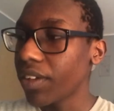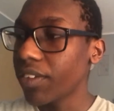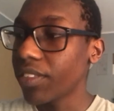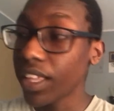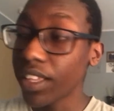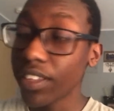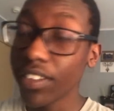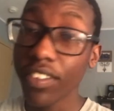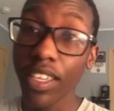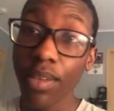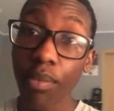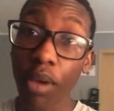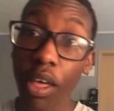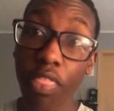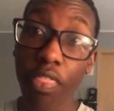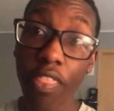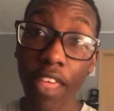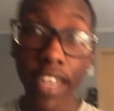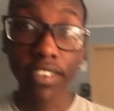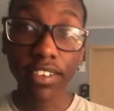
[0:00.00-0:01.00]
They seem
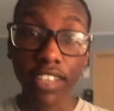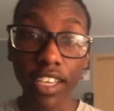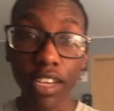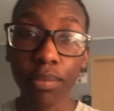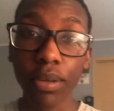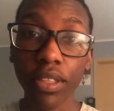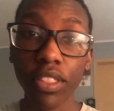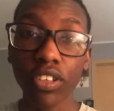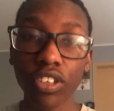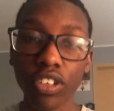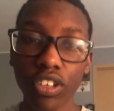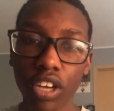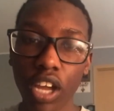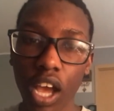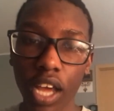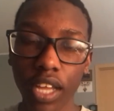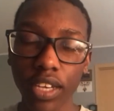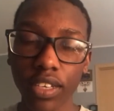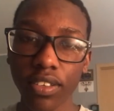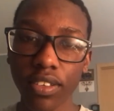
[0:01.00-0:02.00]
authentic, but they're
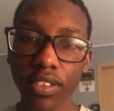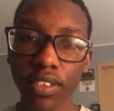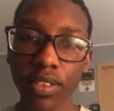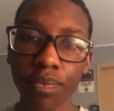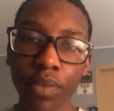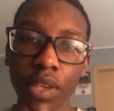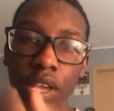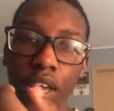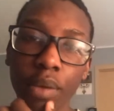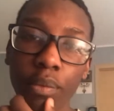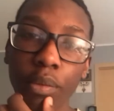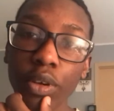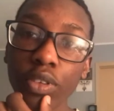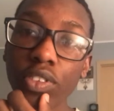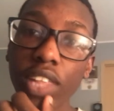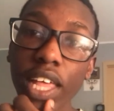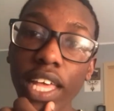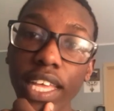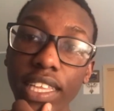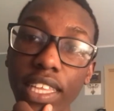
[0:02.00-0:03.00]
not.
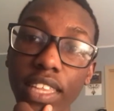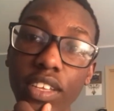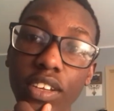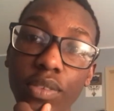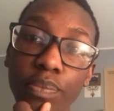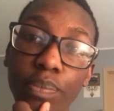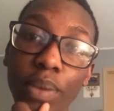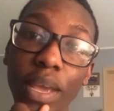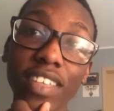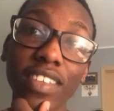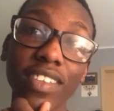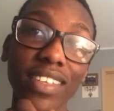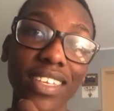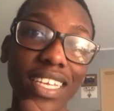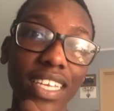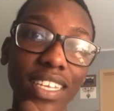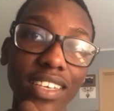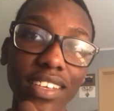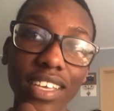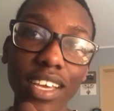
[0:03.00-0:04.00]
Most likely they're based in
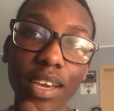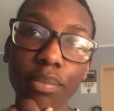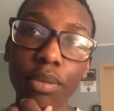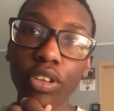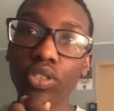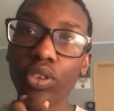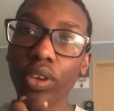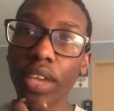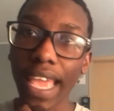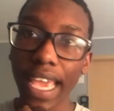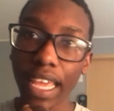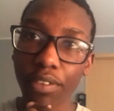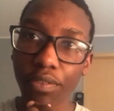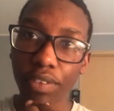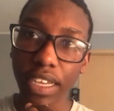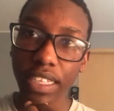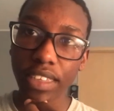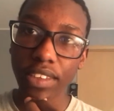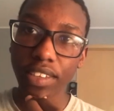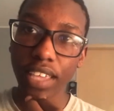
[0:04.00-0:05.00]
India, but you can
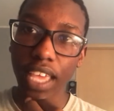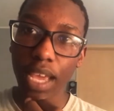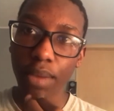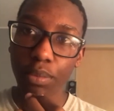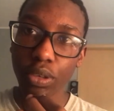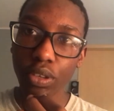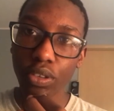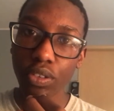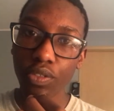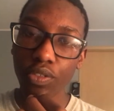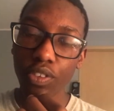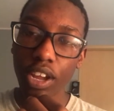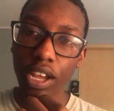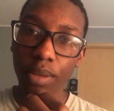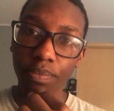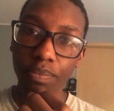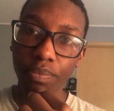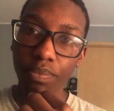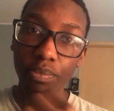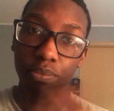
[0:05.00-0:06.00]
find scammers
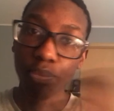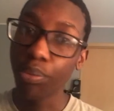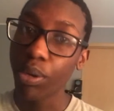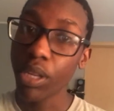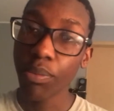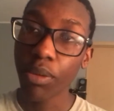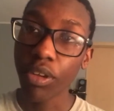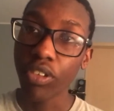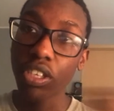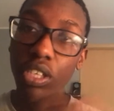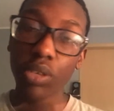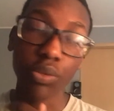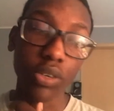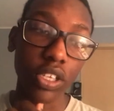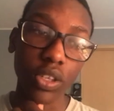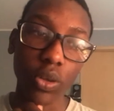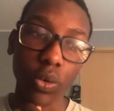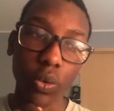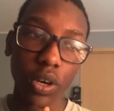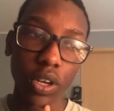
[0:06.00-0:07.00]
from pretty much anywhere
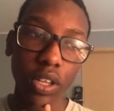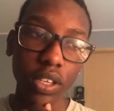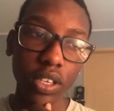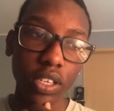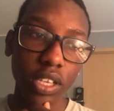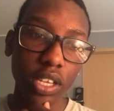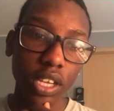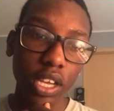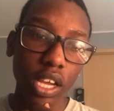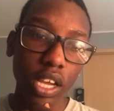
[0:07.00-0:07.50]
in the world.